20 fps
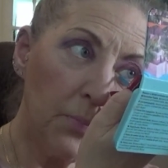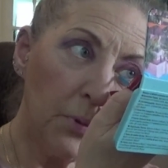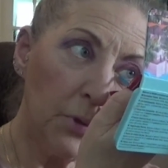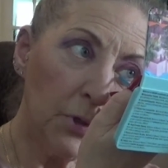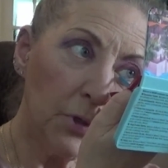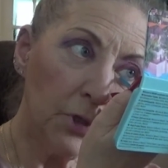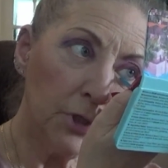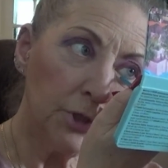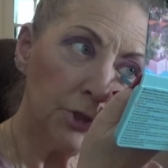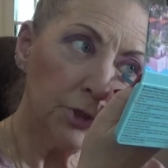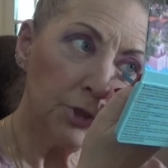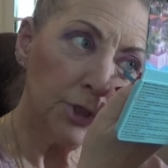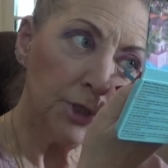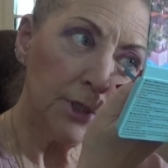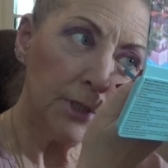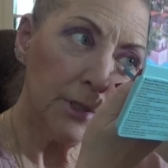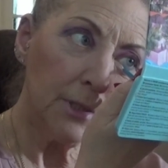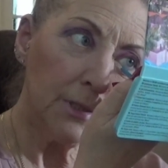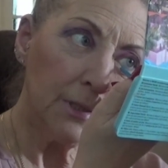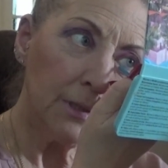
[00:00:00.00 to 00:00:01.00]
push
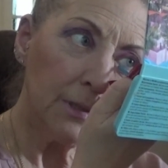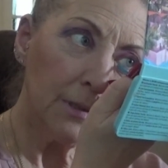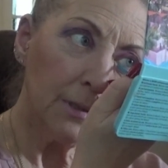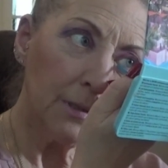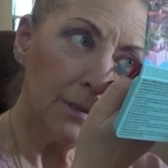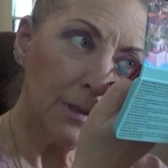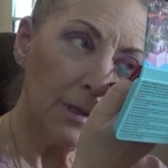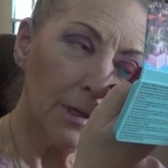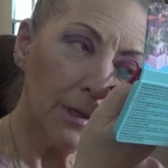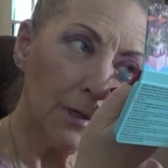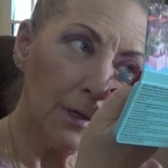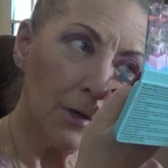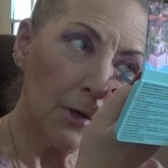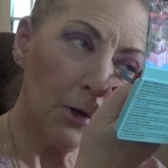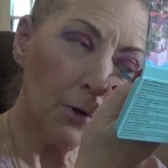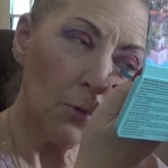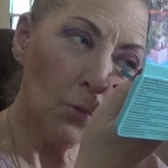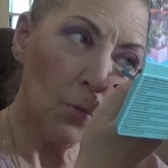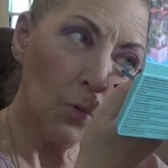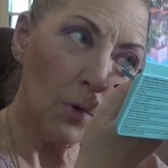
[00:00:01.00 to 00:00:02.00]
it
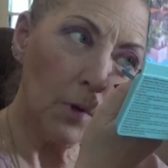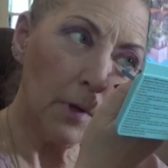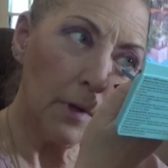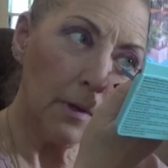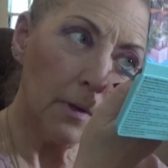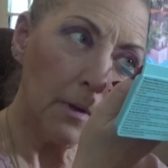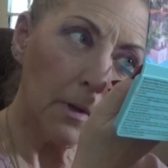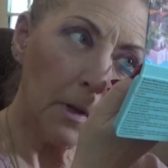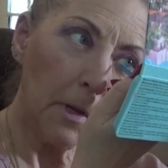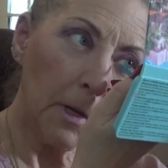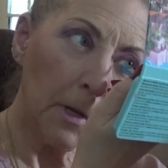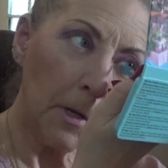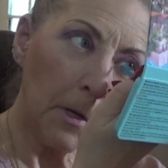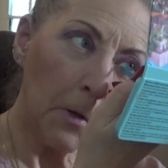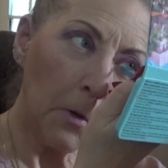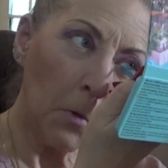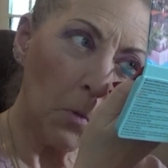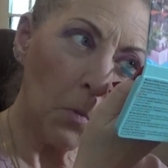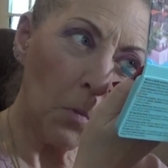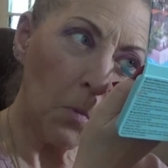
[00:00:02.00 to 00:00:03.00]
or what, you
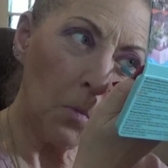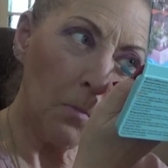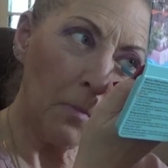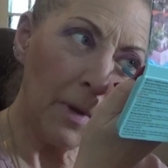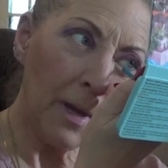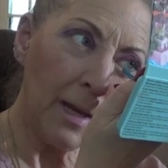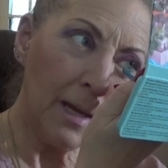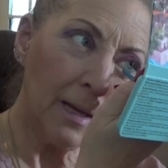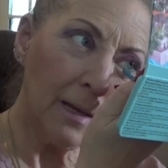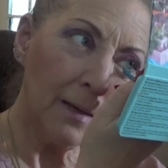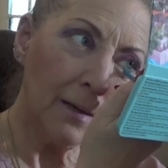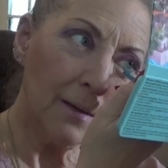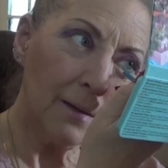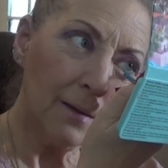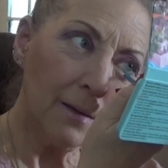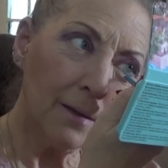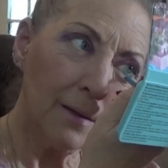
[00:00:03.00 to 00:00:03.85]
know, make it,